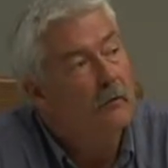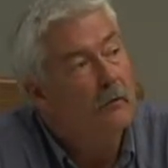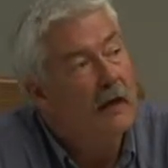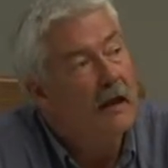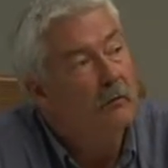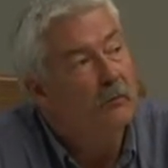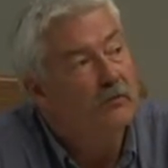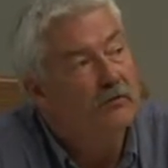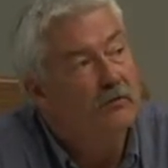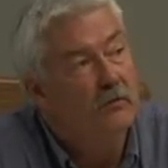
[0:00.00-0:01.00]
were able
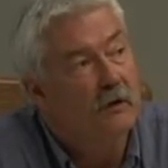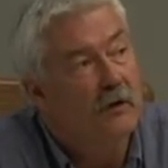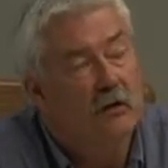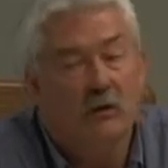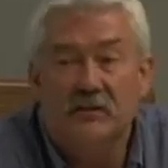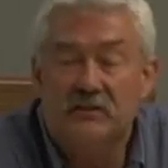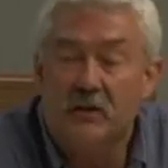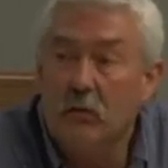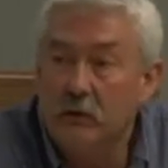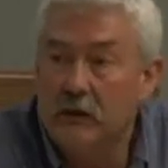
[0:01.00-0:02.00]
to increase the
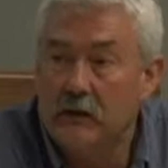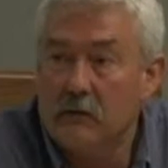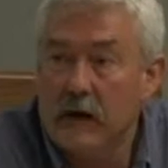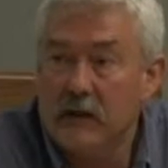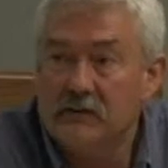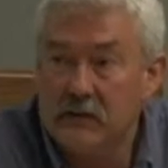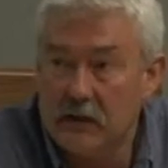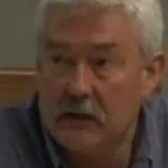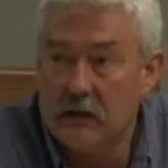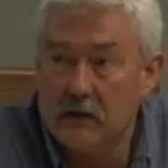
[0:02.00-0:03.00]
holding capacity
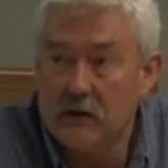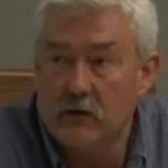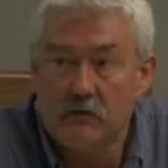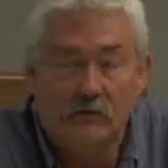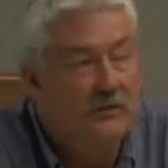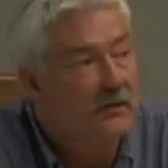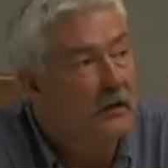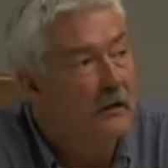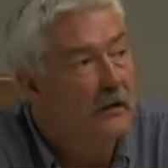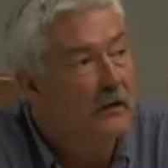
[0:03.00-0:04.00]
in those
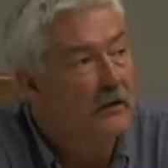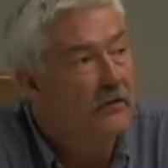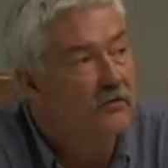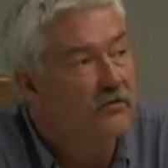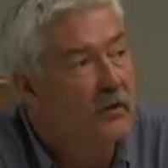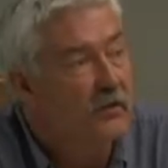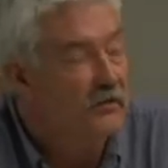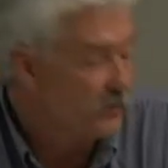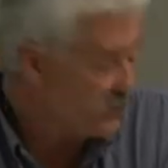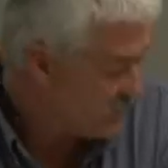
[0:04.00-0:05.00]

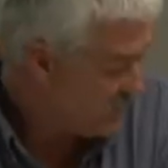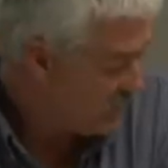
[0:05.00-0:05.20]
structures.